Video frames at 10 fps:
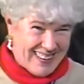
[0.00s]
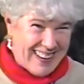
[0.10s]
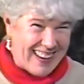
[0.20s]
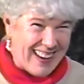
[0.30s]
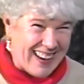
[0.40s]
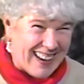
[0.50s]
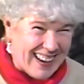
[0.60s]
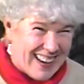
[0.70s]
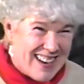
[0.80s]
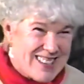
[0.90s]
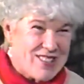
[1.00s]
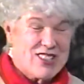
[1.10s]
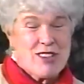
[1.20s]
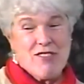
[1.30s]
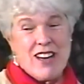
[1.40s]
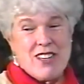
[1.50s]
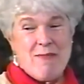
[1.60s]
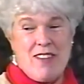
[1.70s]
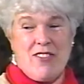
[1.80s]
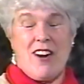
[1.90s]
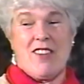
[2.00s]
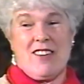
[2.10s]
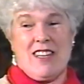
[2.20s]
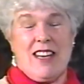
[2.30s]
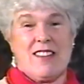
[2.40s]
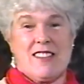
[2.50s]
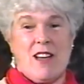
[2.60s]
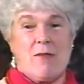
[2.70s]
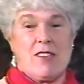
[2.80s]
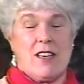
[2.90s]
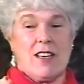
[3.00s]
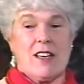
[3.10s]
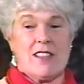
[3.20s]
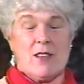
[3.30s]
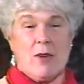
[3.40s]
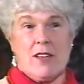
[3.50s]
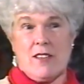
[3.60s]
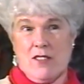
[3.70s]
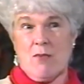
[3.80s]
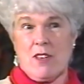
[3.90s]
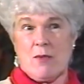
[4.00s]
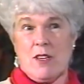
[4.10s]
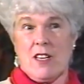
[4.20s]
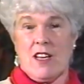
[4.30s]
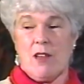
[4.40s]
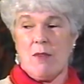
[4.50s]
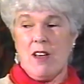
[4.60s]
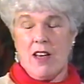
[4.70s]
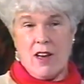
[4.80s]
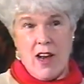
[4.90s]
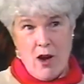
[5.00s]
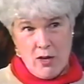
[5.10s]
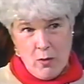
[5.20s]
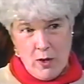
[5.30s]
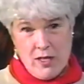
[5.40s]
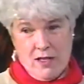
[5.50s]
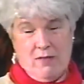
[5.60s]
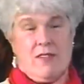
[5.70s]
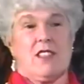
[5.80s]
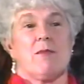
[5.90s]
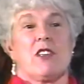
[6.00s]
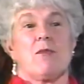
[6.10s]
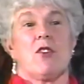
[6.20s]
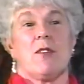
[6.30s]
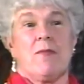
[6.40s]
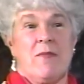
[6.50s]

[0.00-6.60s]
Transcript: Oh, your brother. So she'd write to my father at the end of the summer and say, Kingsley weighed so much when he came, and now he weighs this much more.